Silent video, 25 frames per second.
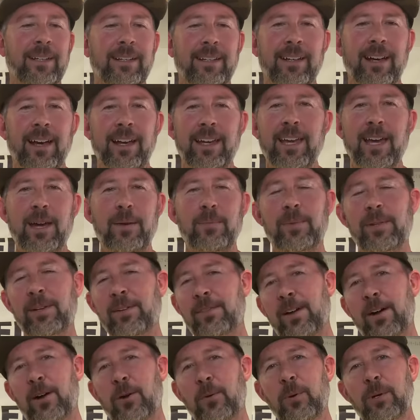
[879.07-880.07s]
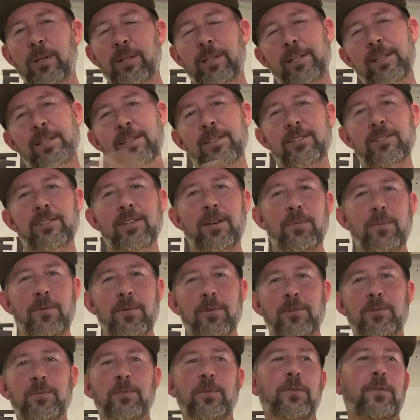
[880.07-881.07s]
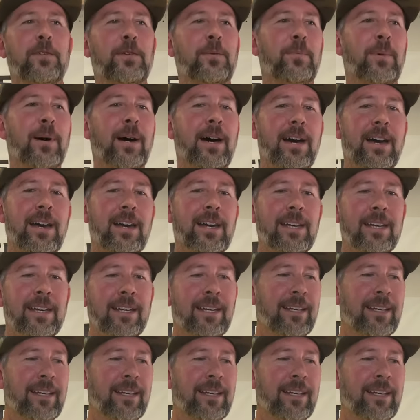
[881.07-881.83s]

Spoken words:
I can't believe how quickly this summer is moving by.